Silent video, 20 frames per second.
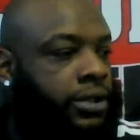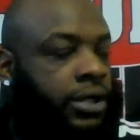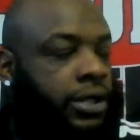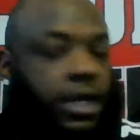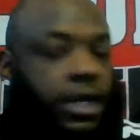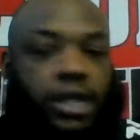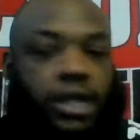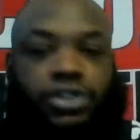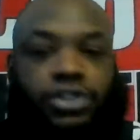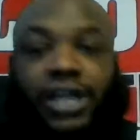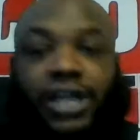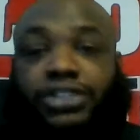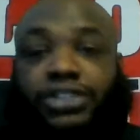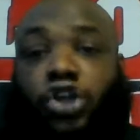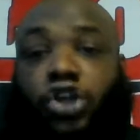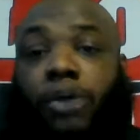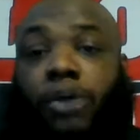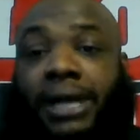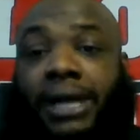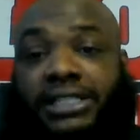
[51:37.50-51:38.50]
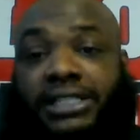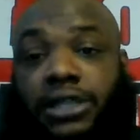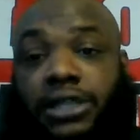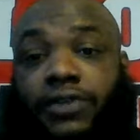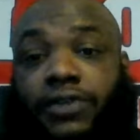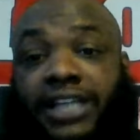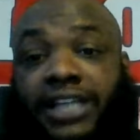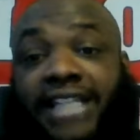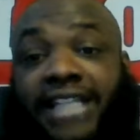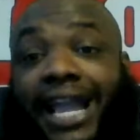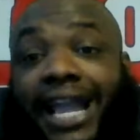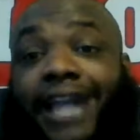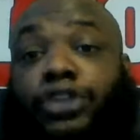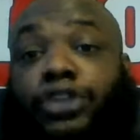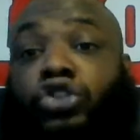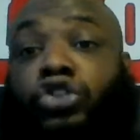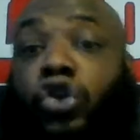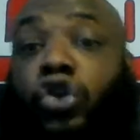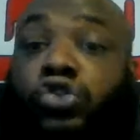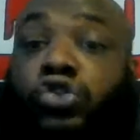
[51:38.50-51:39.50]
So I told myself, I said, I
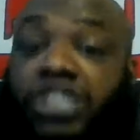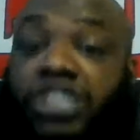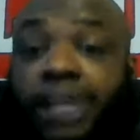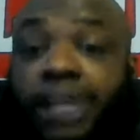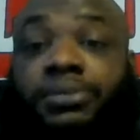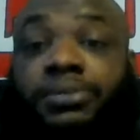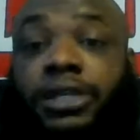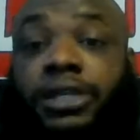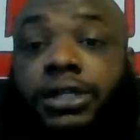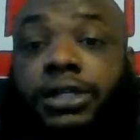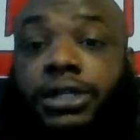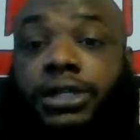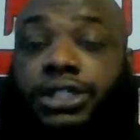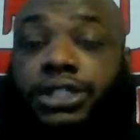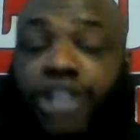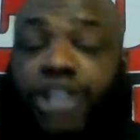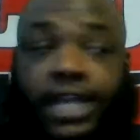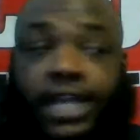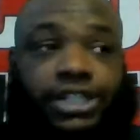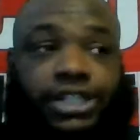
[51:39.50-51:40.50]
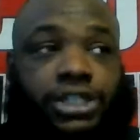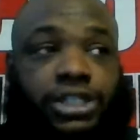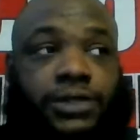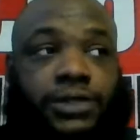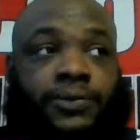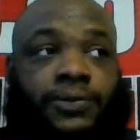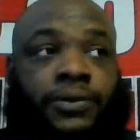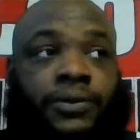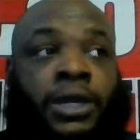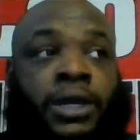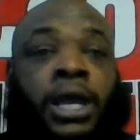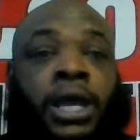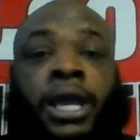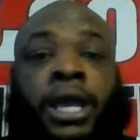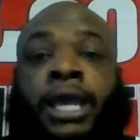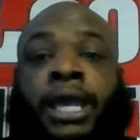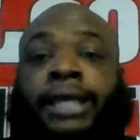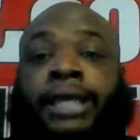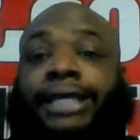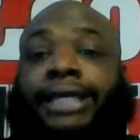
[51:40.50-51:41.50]
gotta do something to change it.
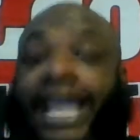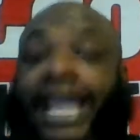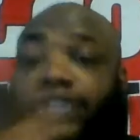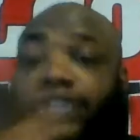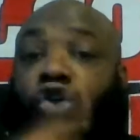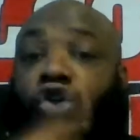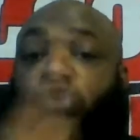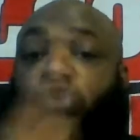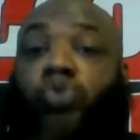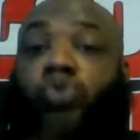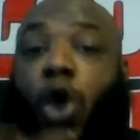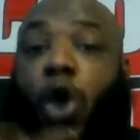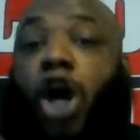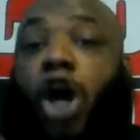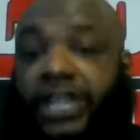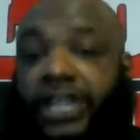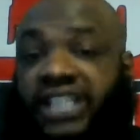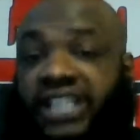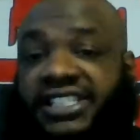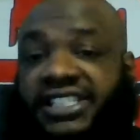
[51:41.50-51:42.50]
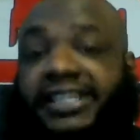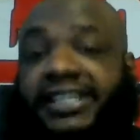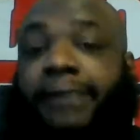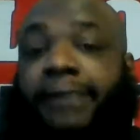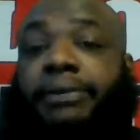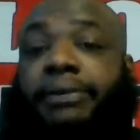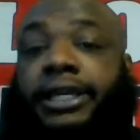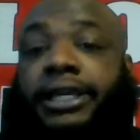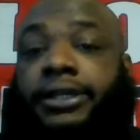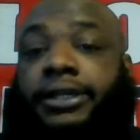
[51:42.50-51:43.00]
Guess who's walking to me